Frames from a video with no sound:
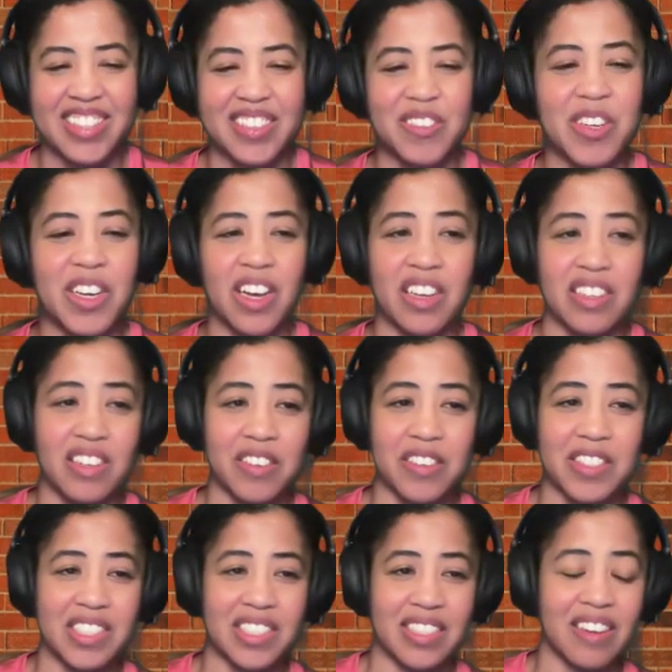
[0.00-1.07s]
We all know
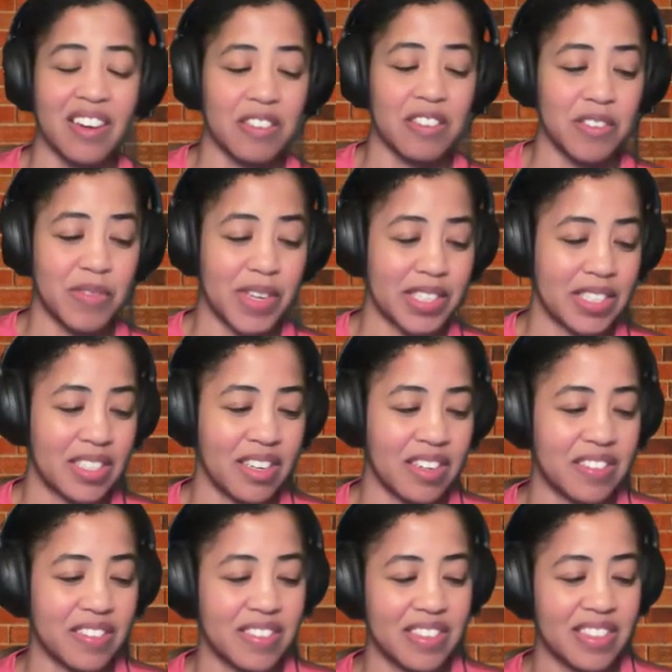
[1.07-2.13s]
it's Gulf of
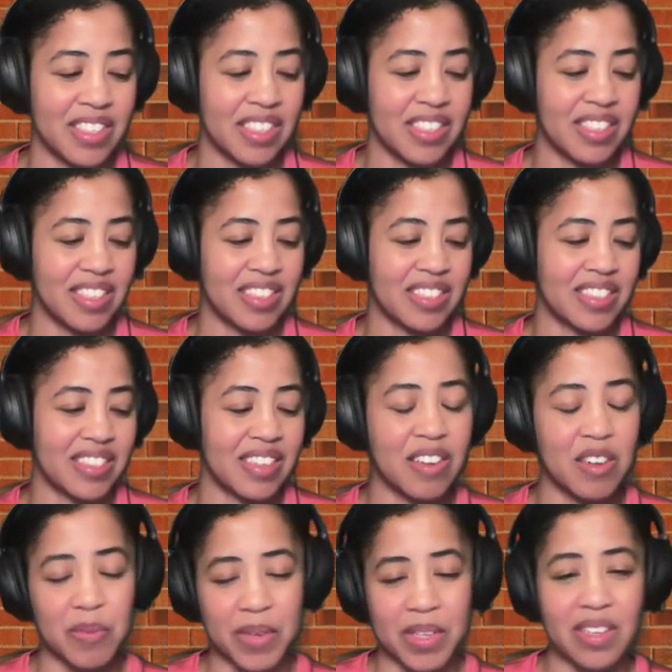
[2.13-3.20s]
Mexico, and it's
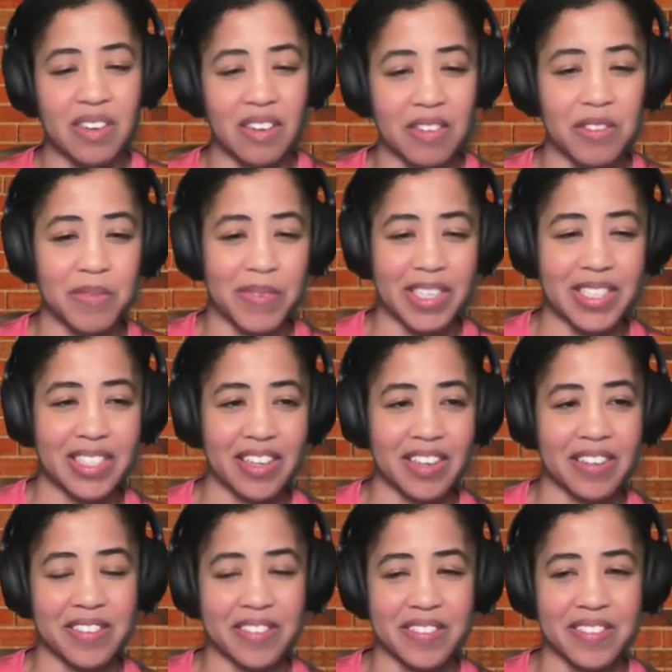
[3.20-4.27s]
going to be the Gulf of Mexico.